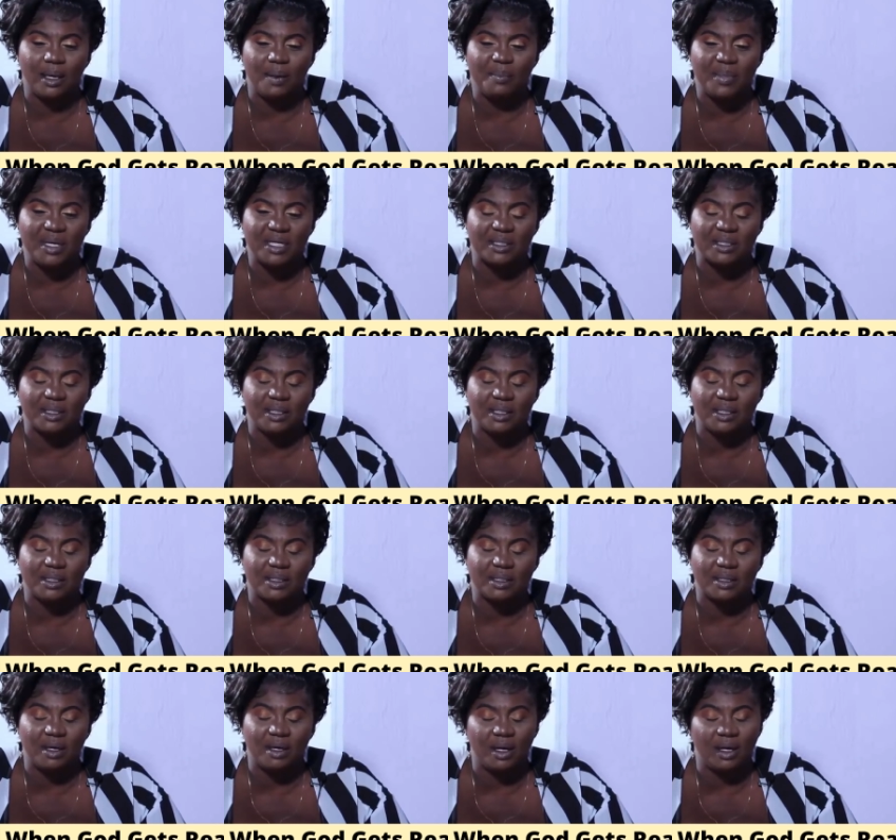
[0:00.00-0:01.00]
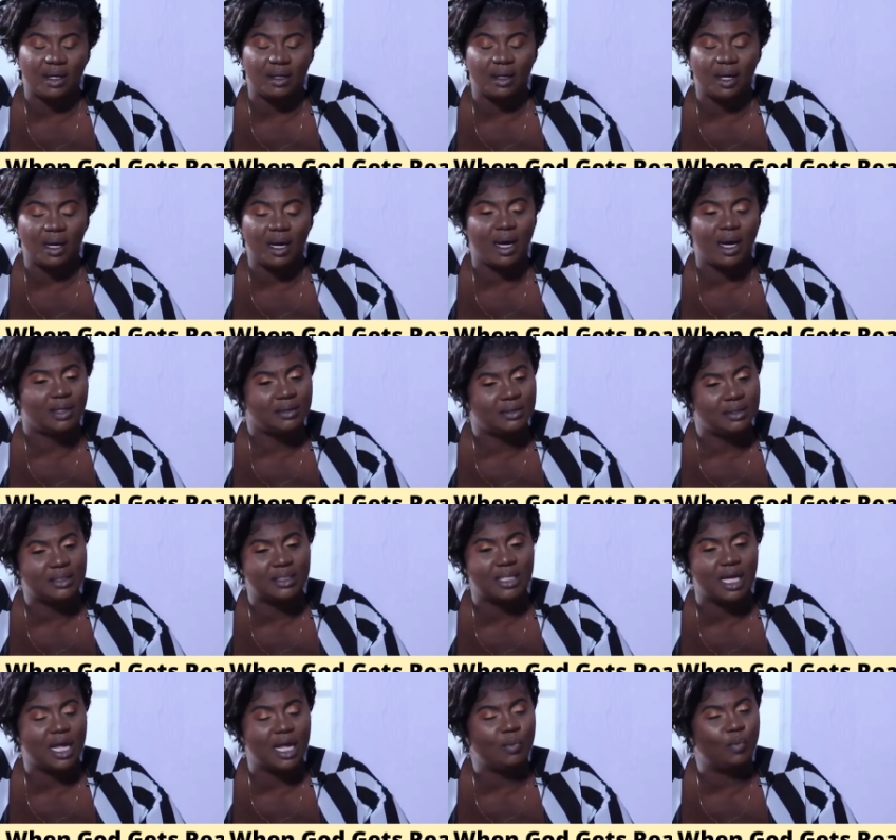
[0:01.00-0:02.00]
a message called
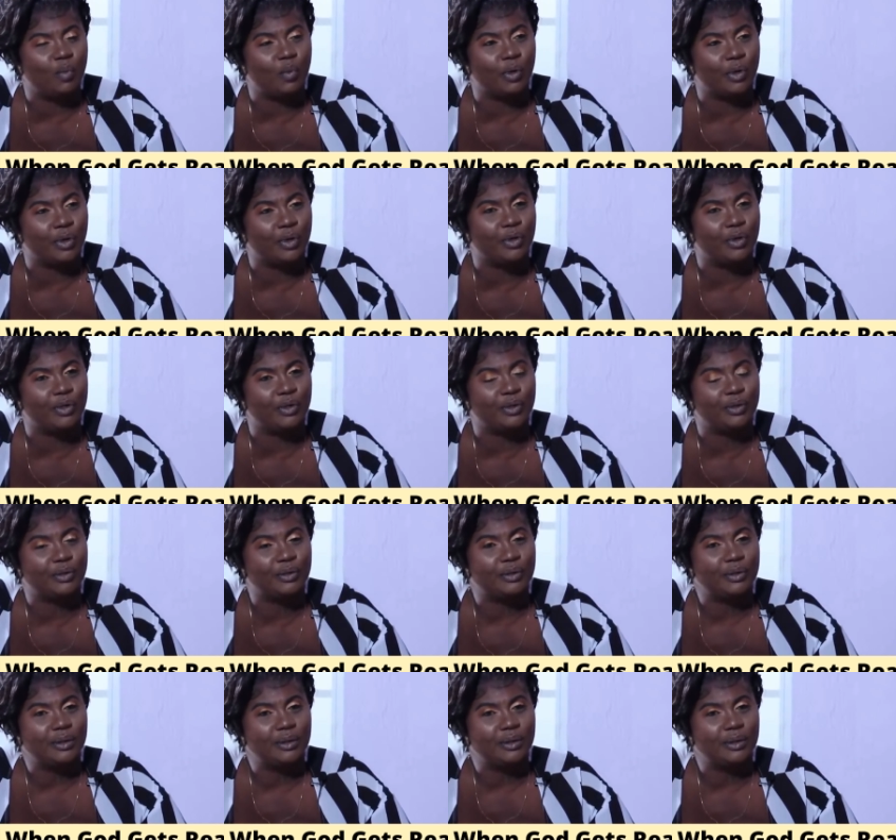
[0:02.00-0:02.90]
Untime Word.